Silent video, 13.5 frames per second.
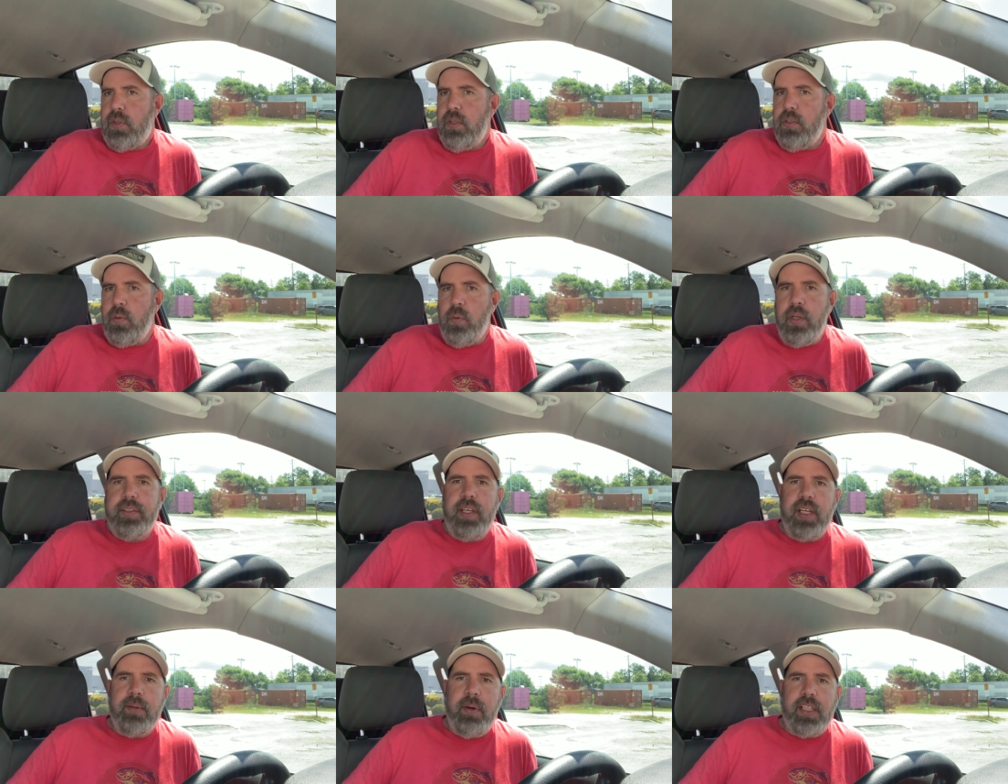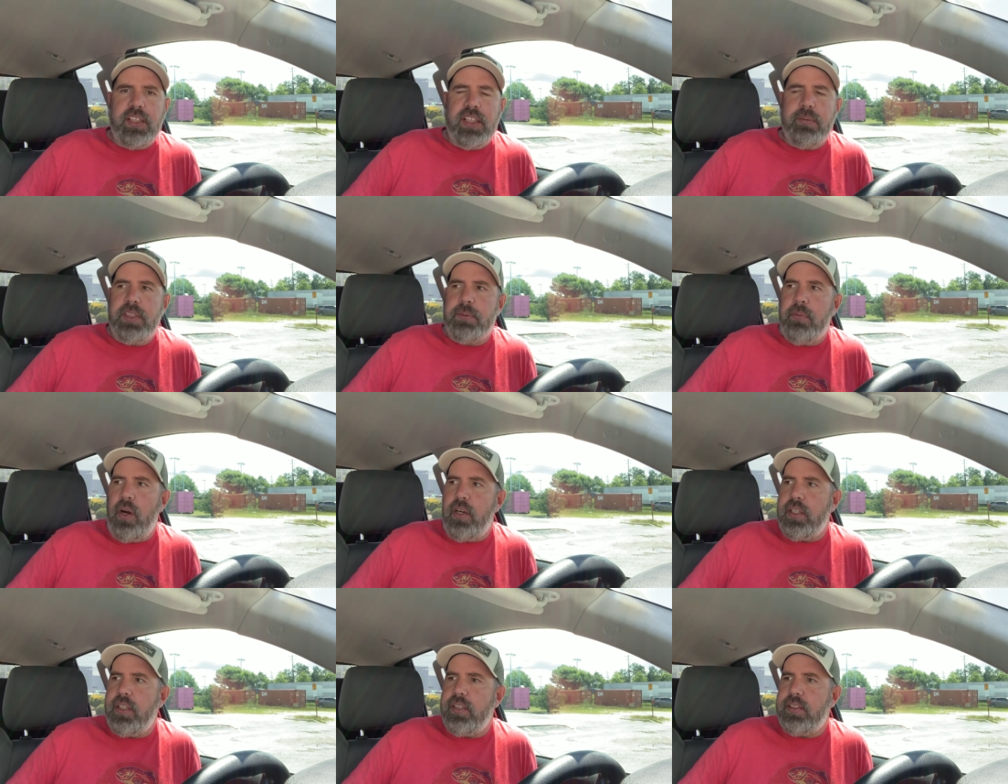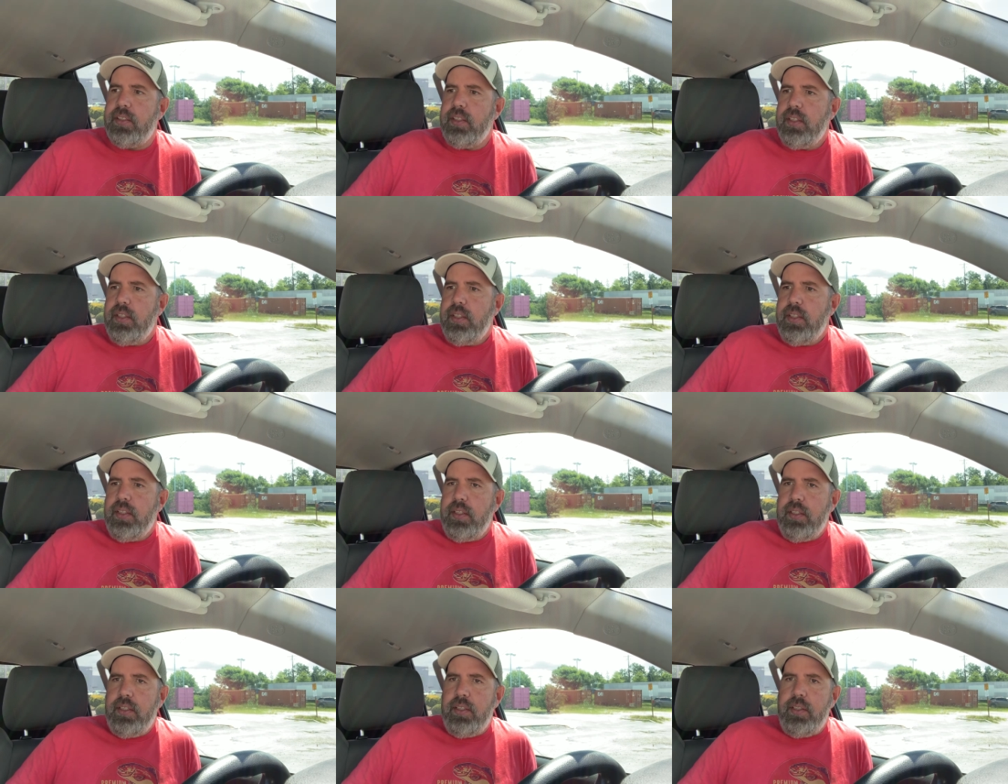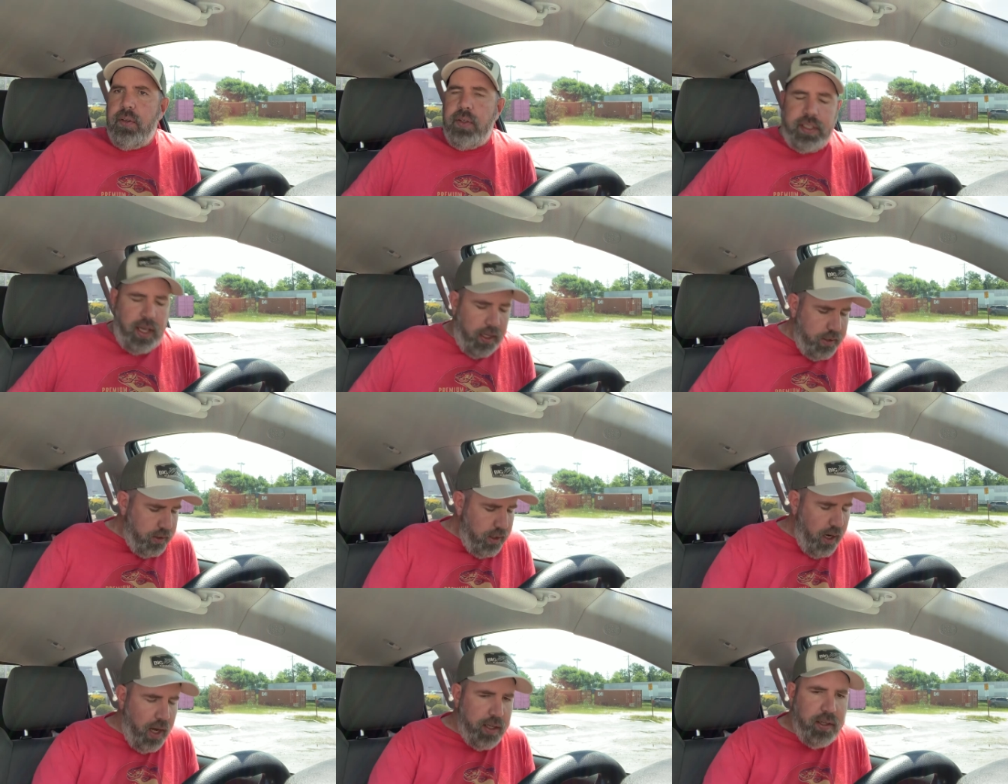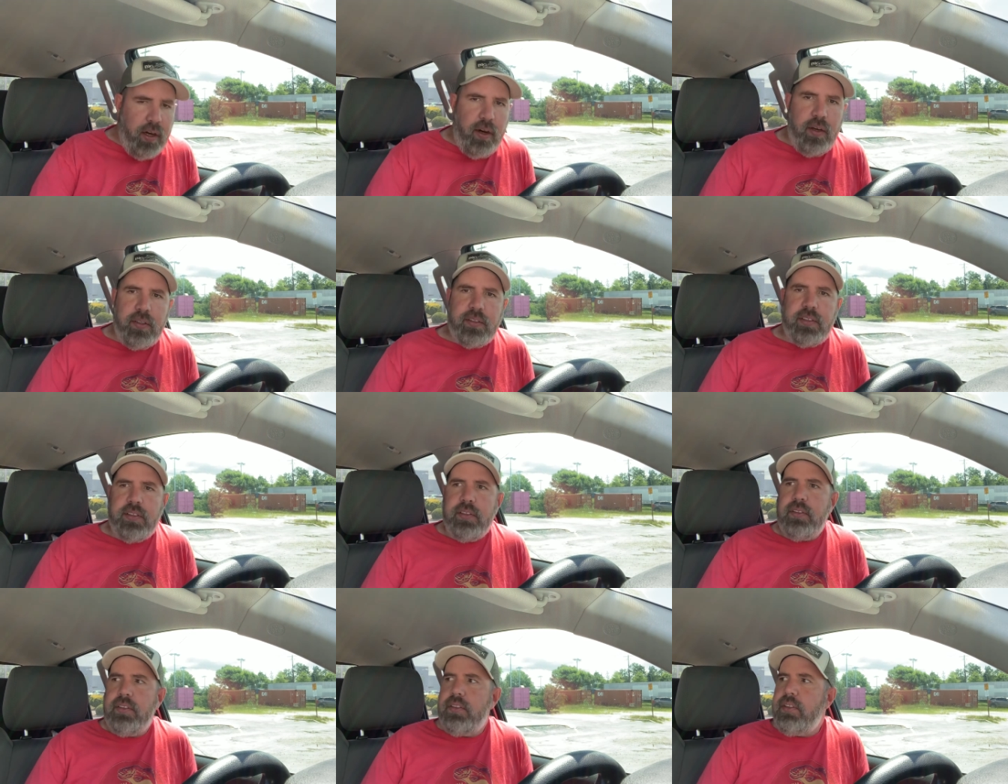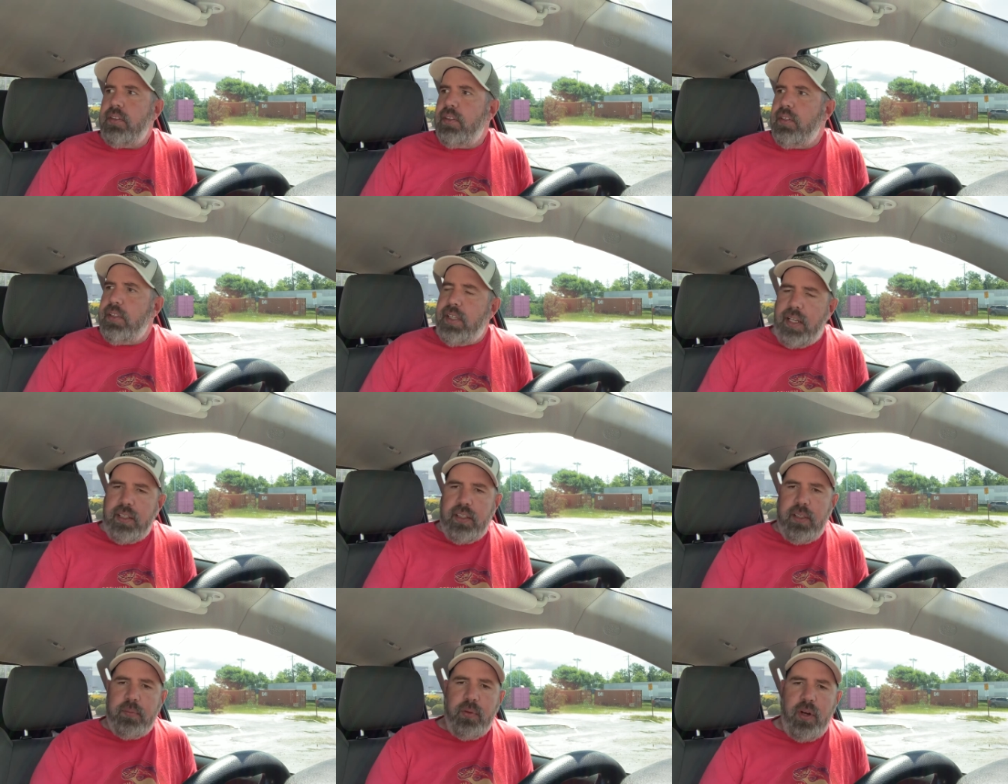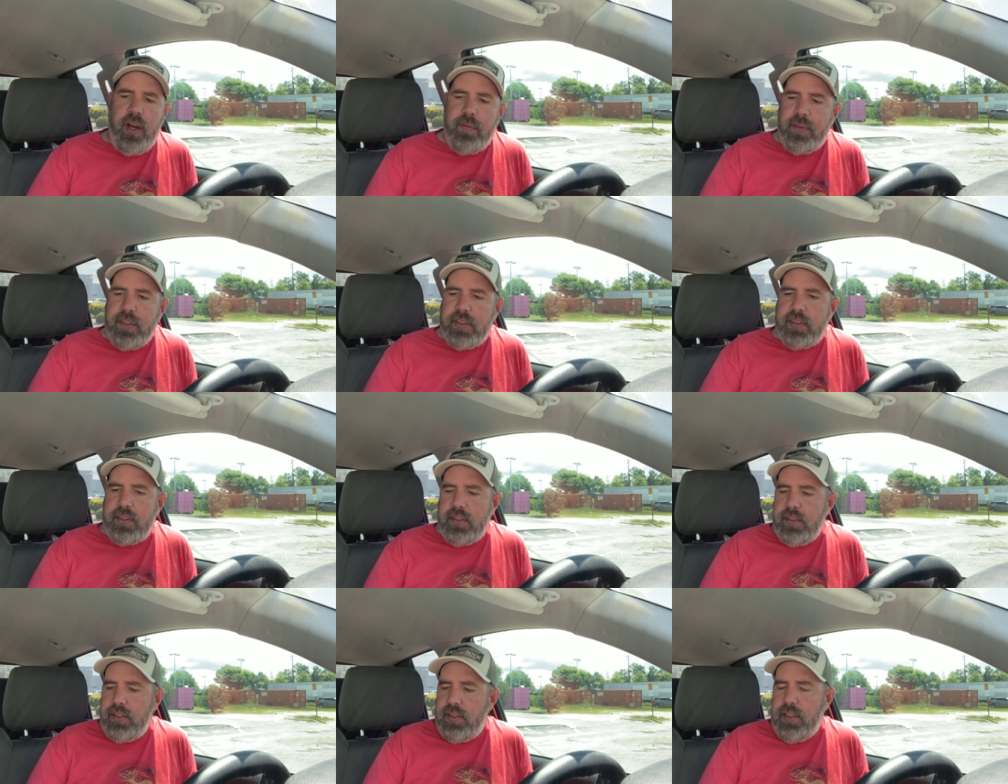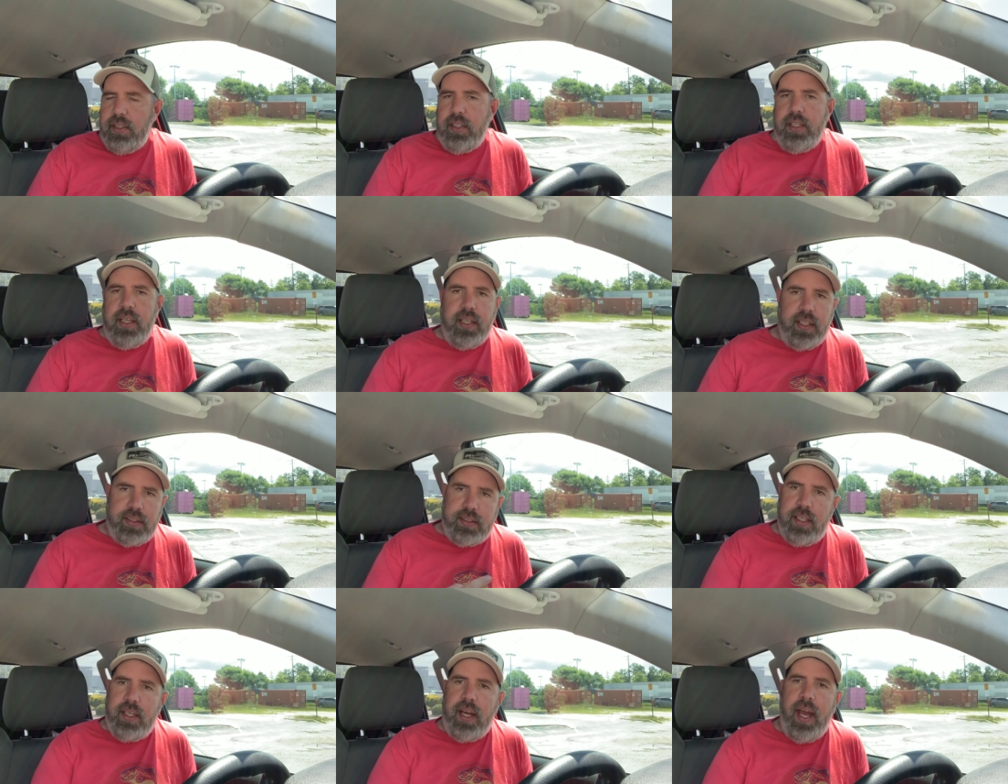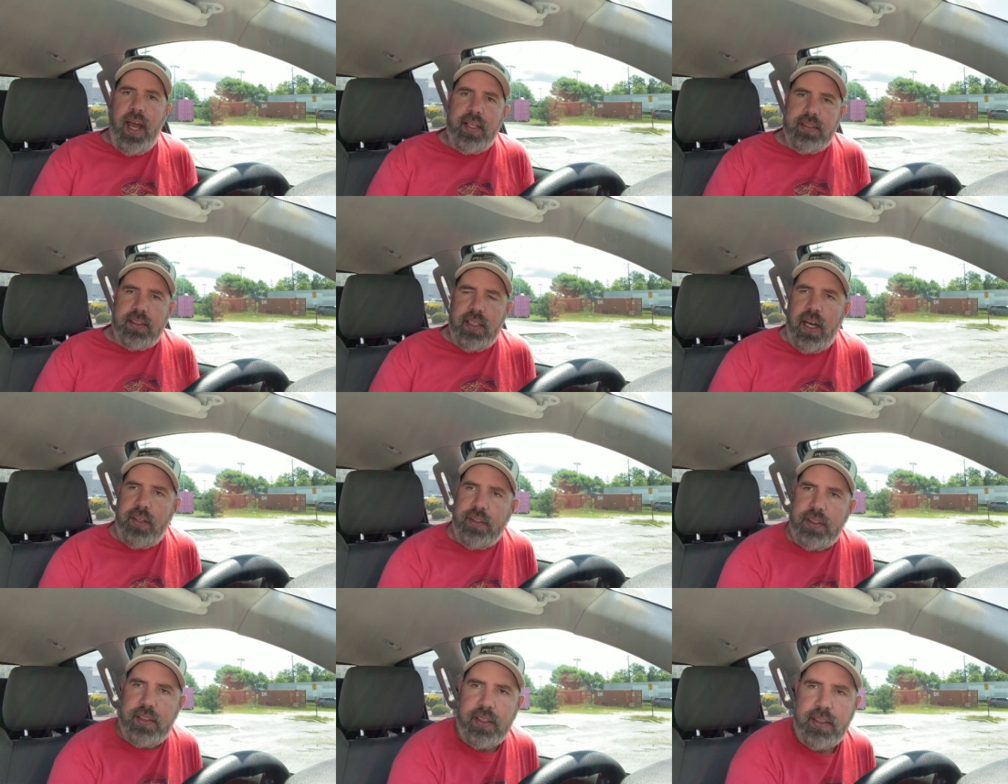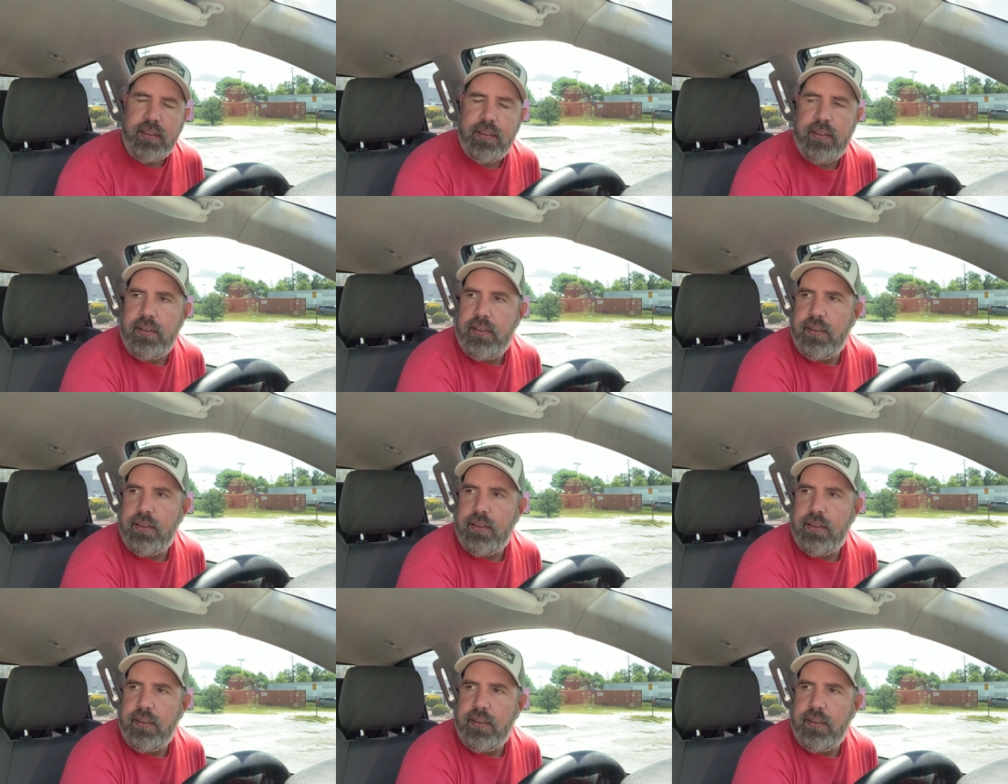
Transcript: The one thing about Jimmy's Mart is, you know, they got good hot dogs, got a good breakfast, and they sell an ass of lottery tickets.